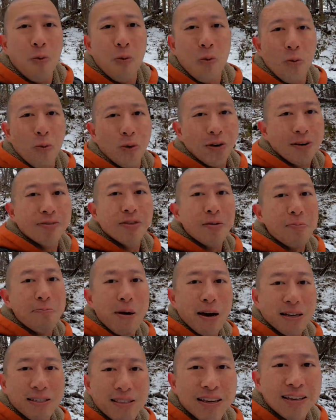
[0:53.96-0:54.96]
one of the
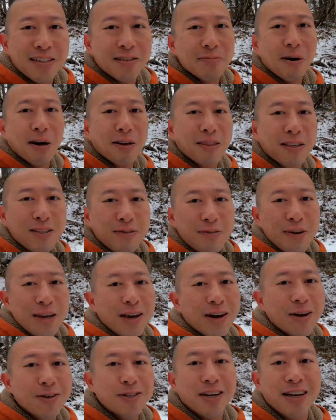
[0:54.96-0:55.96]
best things about these
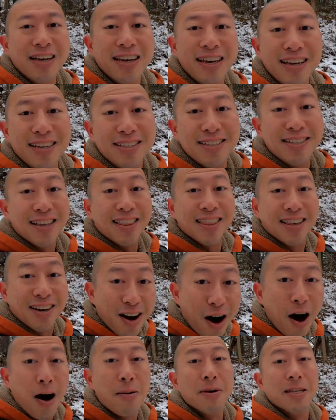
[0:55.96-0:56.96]
videos is the
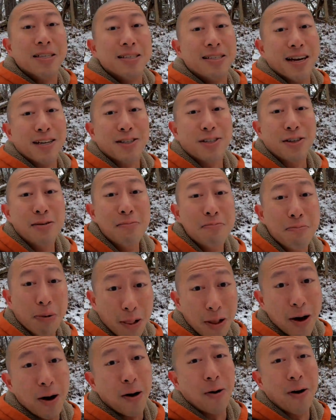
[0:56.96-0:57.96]
comments section
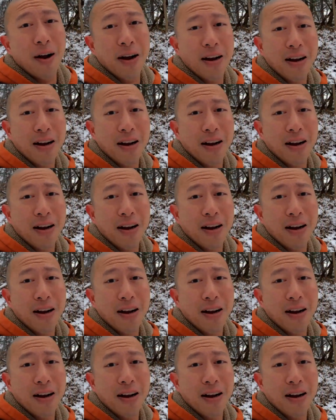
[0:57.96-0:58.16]
below.